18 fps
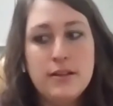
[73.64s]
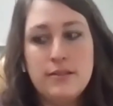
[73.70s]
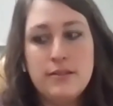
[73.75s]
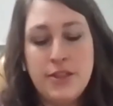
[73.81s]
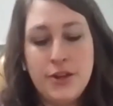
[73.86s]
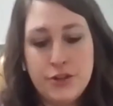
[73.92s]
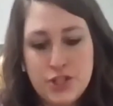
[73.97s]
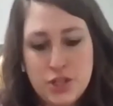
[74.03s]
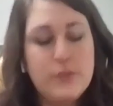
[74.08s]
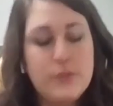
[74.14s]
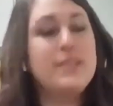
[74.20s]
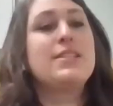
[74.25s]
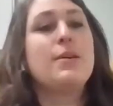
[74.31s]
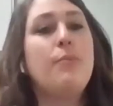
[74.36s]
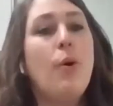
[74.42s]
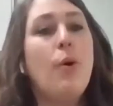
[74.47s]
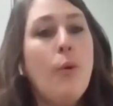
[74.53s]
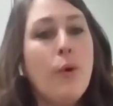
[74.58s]
there should be
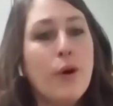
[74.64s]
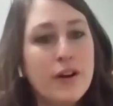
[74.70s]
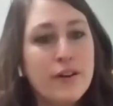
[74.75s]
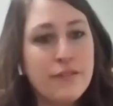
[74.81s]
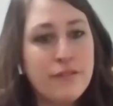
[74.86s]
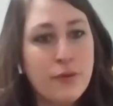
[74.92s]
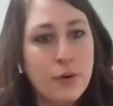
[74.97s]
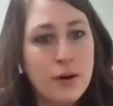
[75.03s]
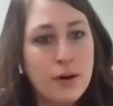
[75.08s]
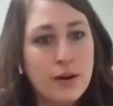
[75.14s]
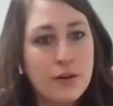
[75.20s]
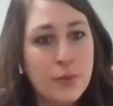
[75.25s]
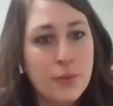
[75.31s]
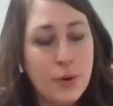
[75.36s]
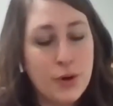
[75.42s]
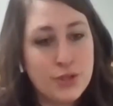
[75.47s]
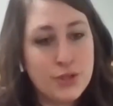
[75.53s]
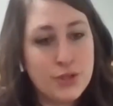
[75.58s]
support for the
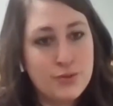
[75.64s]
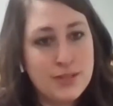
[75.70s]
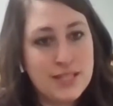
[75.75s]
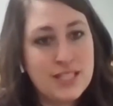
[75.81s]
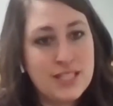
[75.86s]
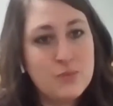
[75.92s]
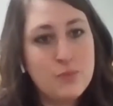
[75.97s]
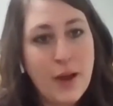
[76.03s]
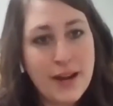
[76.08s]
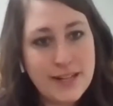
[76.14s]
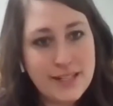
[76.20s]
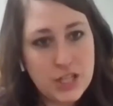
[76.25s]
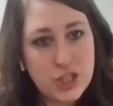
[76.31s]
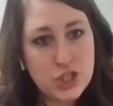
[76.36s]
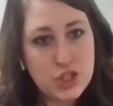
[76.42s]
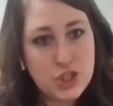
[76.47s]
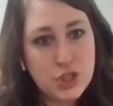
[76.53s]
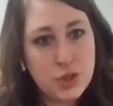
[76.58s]
person who's
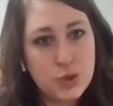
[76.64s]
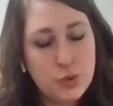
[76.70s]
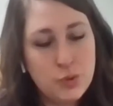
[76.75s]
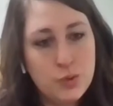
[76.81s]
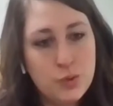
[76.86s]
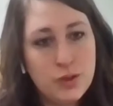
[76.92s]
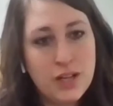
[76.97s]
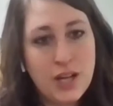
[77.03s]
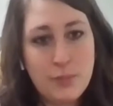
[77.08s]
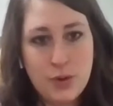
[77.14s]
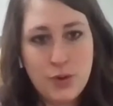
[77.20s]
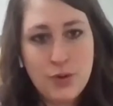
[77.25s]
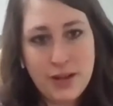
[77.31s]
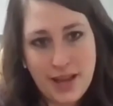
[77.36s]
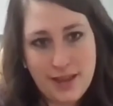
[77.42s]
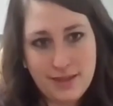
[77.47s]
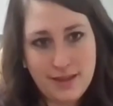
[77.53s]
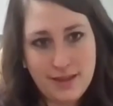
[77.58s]
expected to
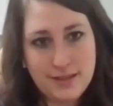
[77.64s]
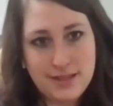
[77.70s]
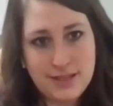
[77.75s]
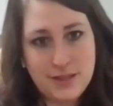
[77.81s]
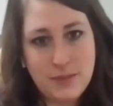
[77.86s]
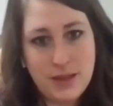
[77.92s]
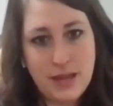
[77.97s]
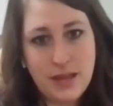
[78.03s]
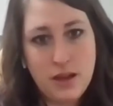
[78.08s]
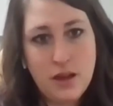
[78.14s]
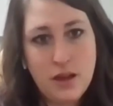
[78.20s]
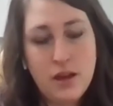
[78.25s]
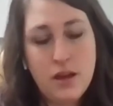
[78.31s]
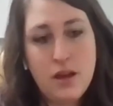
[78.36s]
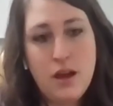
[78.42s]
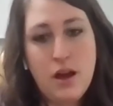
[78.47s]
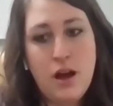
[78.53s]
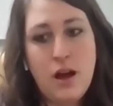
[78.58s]
communicate this to me,
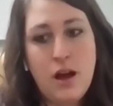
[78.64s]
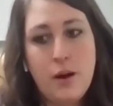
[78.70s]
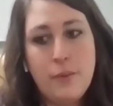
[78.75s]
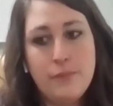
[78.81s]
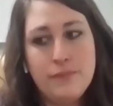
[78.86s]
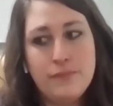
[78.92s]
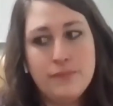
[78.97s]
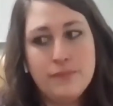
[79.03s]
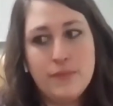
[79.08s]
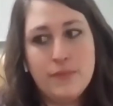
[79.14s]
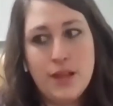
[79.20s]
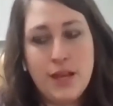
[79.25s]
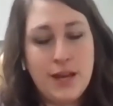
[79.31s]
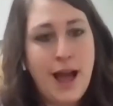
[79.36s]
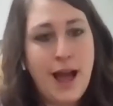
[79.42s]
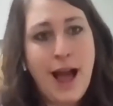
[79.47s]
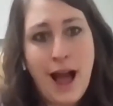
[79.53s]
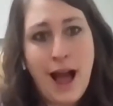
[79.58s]

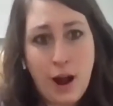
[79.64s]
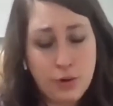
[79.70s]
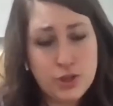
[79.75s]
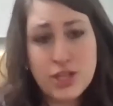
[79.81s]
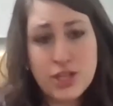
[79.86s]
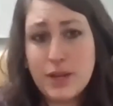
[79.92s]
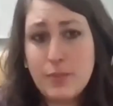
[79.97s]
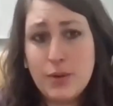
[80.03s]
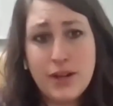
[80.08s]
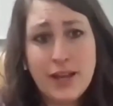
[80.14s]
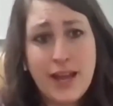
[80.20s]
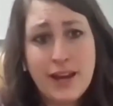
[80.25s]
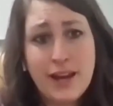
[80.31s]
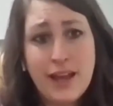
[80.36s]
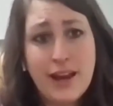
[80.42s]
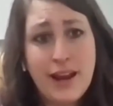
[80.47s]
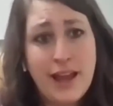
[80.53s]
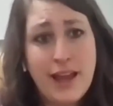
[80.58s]
and how to communicate
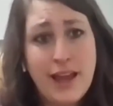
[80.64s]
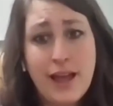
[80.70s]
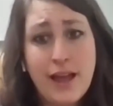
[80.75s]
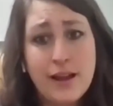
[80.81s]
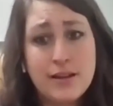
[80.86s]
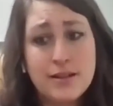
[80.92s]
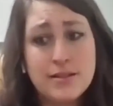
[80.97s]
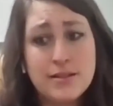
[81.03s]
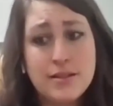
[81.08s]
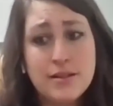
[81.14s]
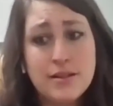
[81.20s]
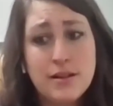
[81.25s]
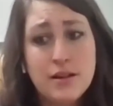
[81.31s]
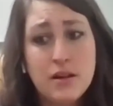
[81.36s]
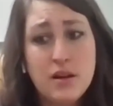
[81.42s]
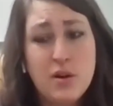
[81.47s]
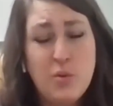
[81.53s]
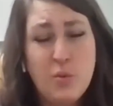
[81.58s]
it and
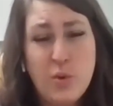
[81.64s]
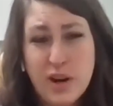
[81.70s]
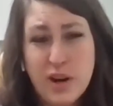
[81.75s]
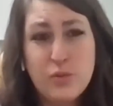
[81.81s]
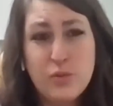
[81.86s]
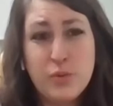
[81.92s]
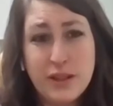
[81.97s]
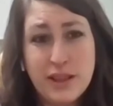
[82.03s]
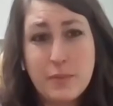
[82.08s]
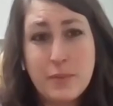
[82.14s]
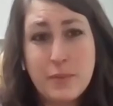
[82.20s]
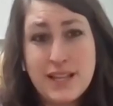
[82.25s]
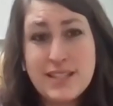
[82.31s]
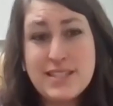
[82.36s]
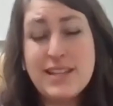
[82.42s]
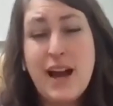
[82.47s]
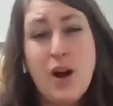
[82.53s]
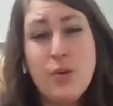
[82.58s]
what it really
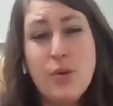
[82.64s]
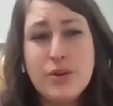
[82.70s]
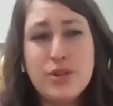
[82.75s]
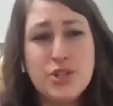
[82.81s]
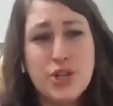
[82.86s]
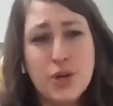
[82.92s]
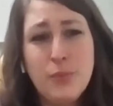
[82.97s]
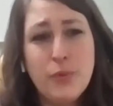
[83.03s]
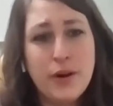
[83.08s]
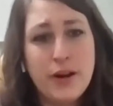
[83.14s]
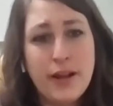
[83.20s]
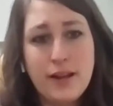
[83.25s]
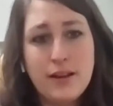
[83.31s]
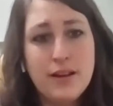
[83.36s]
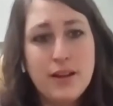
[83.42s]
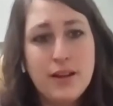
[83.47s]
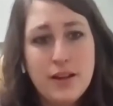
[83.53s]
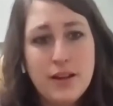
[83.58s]
means and how to interpret it.